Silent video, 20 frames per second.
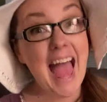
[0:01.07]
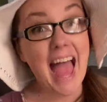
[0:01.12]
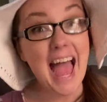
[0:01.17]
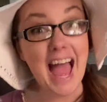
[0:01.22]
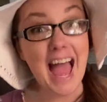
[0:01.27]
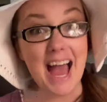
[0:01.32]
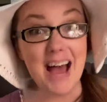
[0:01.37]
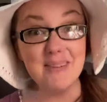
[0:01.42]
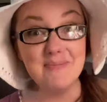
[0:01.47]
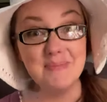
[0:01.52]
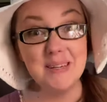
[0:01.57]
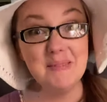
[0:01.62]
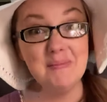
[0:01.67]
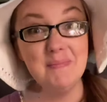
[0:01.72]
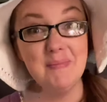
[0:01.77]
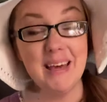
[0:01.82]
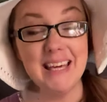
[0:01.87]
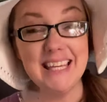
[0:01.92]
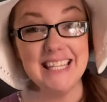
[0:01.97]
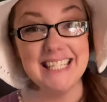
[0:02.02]
Happy
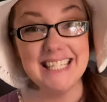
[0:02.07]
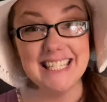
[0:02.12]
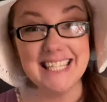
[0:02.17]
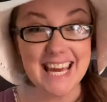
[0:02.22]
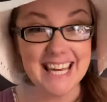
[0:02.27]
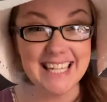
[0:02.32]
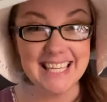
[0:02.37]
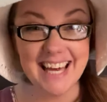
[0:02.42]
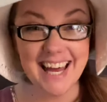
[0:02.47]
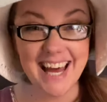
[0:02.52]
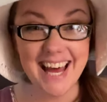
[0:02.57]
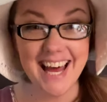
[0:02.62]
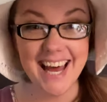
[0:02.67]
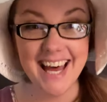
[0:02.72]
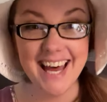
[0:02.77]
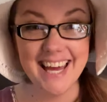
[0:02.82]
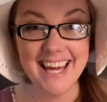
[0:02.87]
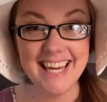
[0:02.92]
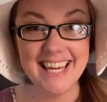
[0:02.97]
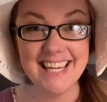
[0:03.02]
Monday,
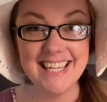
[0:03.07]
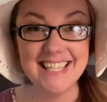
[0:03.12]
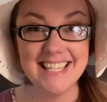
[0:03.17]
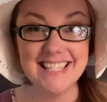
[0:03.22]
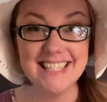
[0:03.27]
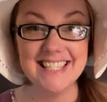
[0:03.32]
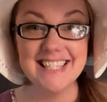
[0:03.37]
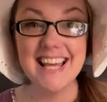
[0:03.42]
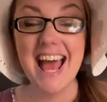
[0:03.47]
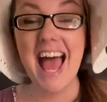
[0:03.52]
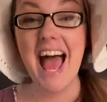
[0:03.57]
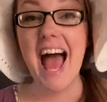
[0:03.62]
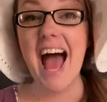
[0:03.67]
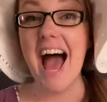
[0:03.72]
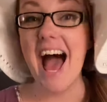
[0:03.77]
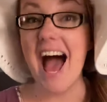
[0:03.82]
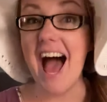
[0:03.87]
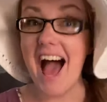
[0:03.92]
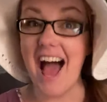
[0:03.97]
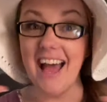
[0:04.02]
guys!
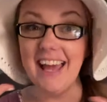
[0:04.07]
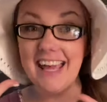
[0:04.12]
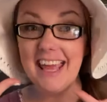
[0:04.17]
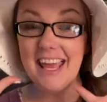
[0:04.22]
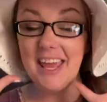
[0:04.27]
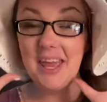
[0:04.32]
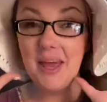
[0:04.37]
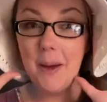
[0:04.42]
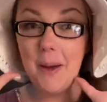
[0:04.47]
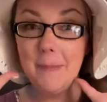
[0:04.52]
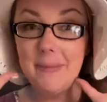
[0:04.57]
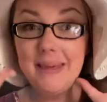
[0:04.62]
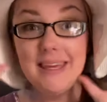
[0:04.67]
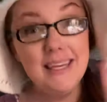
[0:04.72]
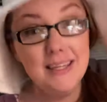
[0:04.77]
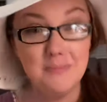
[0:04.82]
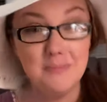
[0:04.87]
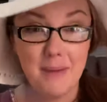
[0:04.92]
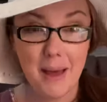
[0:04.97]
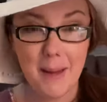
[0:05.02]
I am
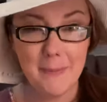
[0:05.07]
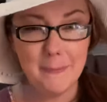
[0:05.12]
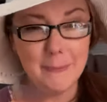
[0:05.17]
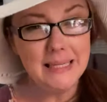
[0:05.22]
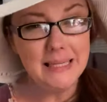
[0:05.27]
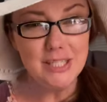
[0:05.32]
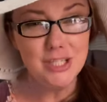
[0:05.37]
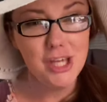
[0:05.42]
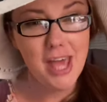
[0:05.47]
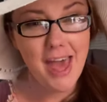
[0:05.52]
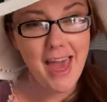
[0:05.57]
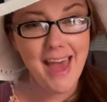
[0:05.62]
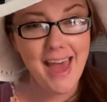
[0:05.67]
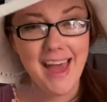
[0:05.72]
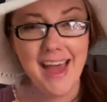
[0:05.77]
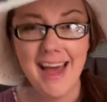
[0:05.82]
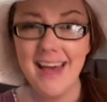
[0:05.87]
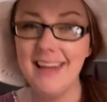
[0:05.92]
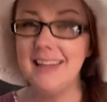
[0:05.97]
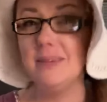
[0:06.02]
in my beach
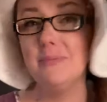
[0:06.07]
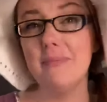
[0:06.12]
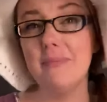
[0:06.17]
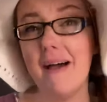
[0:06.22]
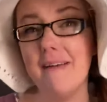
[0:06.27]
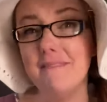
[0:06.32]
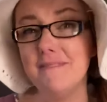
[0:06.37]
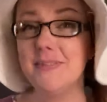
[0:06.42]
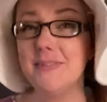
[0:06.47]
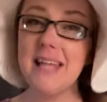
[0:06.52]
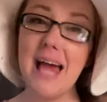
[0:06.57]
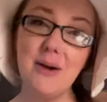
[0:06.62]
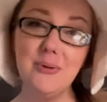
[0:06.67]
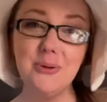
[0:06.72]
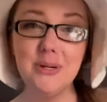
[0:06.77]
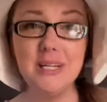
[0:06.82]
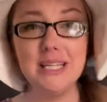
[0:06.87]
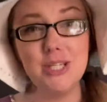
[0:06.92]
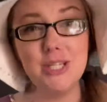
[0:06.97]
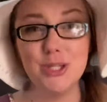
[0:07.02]
hat and my
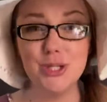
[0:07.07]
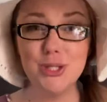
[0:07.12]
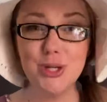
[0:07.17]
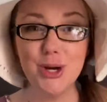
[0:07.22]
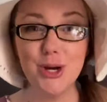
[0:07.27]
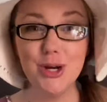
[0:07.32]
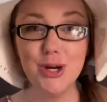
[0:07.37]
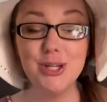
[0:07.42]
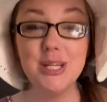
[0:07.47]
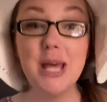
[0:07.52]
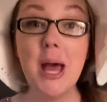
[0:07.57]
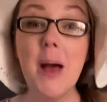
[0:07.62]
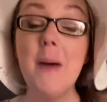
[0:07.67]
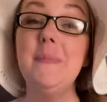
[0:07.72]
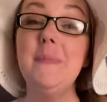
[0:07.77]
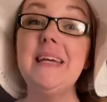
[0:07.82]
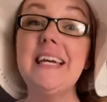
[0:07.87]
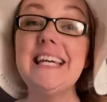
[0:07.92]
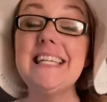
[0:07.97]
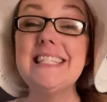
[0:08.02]
flowery shirt
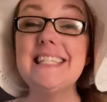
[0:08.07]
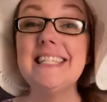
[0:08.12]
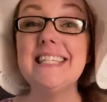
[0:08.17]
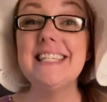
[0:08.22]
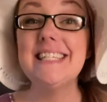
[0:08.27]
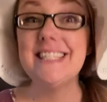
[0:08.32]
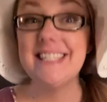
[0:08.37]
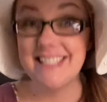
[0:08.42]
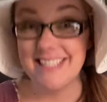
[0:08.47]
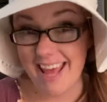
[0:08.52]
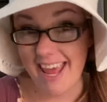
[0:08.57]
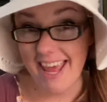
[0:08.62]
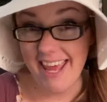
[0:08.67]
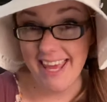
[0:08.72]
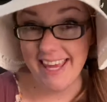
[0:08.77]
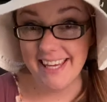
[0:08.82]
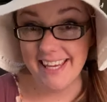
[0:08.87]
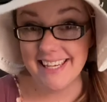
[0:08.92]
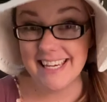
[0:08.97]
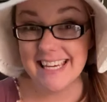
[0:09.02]
because
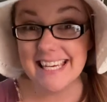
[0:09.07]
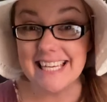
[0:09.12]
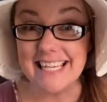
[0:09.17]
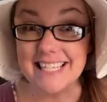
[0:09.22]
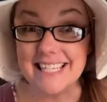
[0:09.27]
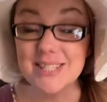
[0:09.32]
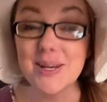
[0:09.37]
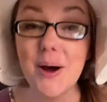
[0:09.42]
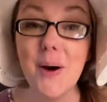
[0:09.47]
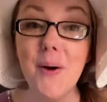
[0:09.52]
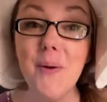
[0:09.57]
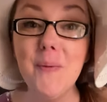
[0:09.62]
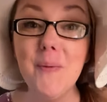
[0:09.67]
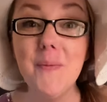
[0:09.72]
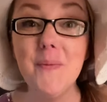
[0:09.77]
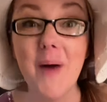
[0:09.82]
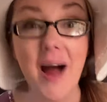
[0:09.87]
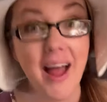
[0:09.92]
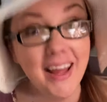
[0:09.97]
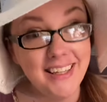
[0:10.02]
today is
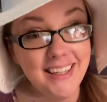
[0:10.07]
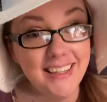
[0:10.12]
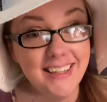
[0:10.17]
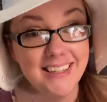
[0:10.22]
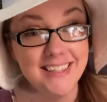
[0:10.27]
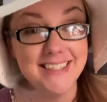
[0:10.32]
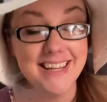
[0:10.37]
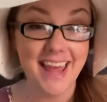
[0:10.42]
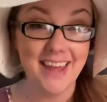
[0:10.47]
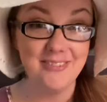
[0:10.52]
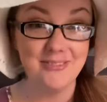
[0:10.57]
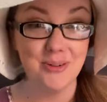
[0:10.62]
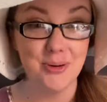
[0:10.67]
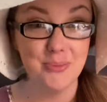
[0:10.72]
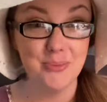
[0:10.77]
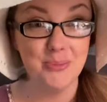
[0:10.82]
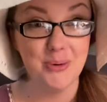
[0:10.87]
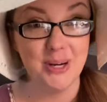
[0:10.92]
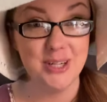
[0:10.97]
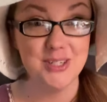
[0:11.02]
Hawaii Day for
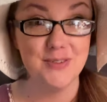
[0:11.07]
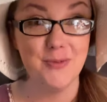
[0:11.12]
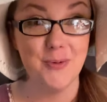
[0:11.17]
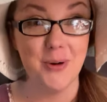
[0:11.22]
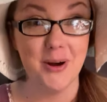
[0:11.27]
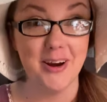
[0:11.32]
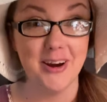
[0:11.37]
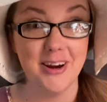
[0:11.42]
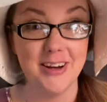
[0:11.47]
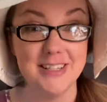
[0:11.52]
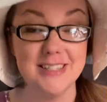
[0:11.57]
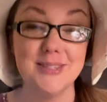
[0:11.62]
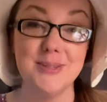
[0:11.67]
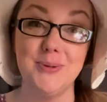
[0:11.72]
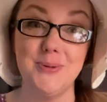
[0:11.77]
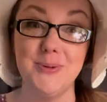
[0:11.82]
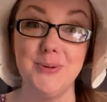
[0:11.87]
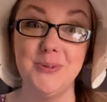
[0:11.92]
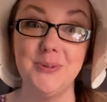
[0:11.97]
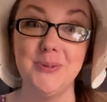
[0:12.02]
Brushwork
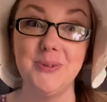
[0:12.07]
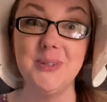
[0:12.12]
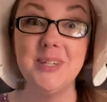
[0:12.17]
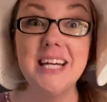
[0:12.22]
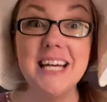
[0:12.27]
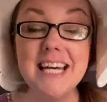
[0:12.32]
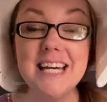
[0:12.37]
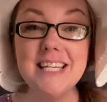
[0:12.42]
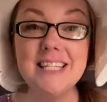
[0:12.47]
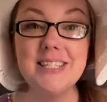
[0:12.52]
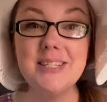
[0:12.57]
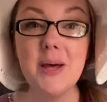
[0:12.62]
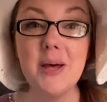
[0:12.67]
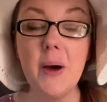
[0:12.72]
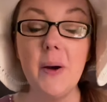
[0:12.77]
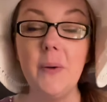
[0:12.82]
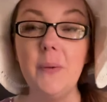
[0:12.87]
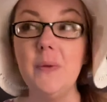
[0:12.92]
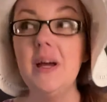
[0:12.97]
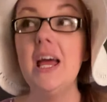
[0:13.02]
School.
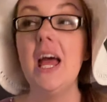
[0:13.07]
So,